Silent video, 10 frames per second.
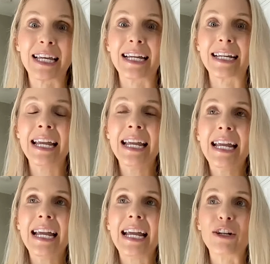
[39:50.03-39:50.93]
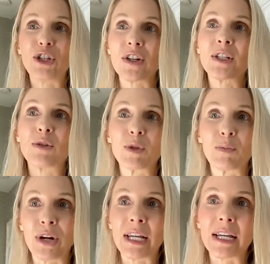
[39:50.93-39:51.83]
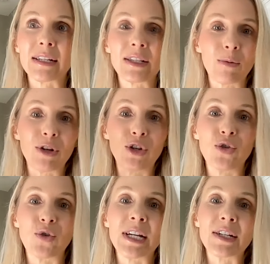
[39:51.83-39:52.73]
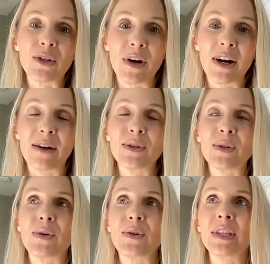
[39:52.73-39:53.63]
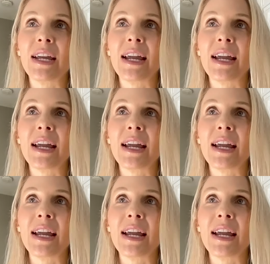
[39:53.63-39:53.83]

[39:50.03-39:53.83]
Like it just was bringing so much joy into our household.